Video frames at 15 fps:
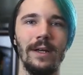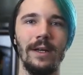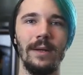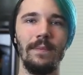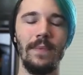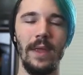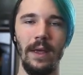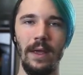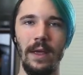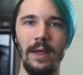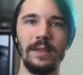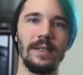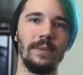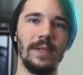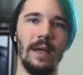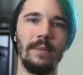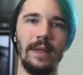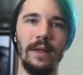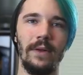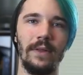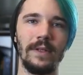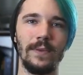Um, sometime
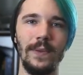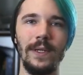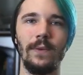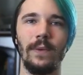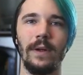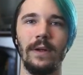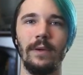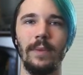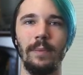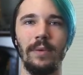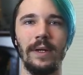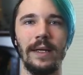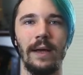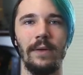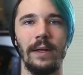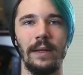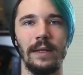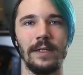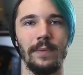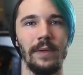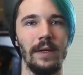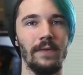later this week, we're going to be putting out a
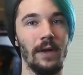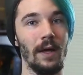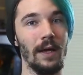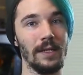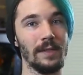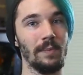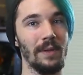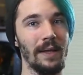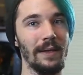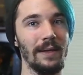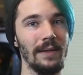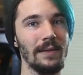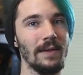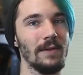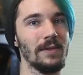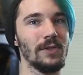Let's Play of us playing it,